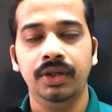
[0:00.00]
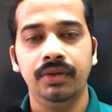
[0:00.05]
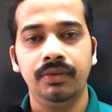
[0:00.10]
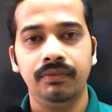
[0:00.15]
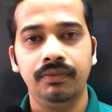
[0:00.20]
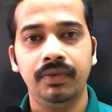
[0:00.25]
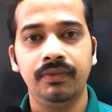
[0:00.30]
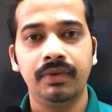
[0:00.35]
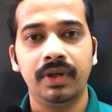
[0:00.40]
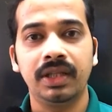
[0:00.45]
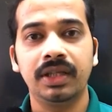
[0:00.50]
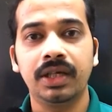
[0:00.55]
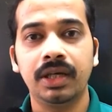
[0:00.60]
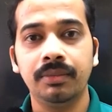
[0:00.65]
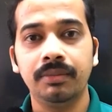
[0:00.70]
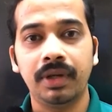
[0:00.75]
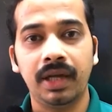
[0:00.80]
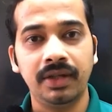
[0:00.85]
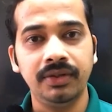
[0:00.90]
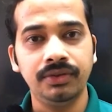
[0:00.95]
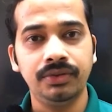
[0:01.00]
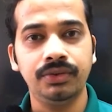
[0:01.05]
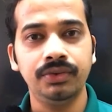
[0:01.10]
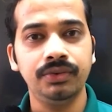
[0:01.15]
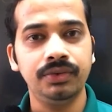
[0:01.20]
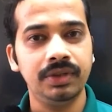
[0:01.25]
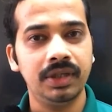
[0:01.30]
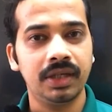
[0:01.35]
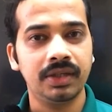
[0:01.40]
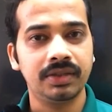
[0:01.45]
We welcome
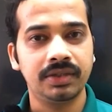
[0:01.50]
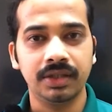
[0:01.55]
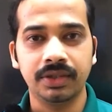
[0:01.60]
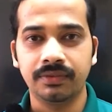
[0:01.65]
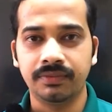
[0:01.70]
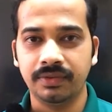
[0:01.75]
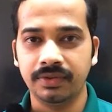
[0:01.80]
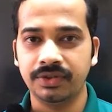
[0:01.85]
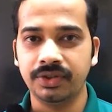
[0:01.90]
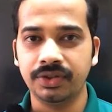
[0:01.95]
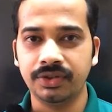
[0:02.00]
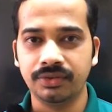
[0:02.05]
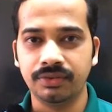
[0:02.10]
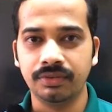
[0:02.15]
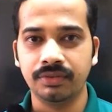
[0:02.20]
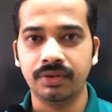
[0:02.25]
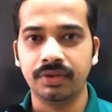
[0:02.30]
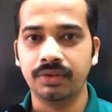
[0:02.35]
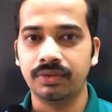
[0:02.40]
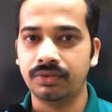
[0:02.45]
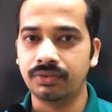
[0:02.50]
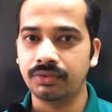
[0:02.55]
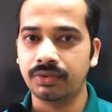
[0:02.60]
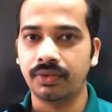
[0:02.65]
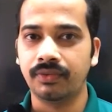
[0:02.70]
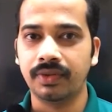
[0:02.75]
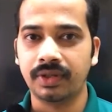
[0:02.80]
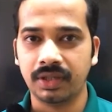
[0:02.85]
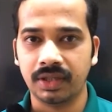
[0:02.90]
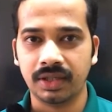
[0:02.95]
enthusiastic physics students to
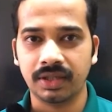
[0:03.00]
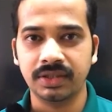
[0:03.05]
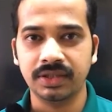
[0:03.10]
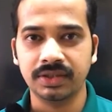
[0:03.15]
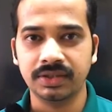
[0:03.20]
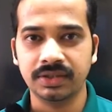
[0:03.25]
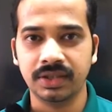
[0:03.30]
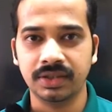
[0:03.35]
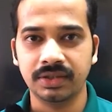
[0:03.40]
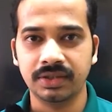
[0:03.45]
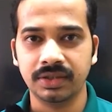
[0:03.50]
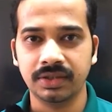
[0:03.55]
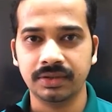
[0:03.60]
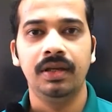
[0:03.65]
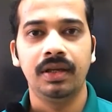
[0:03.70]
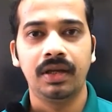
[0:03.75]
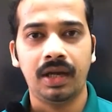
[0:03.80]
our learning center.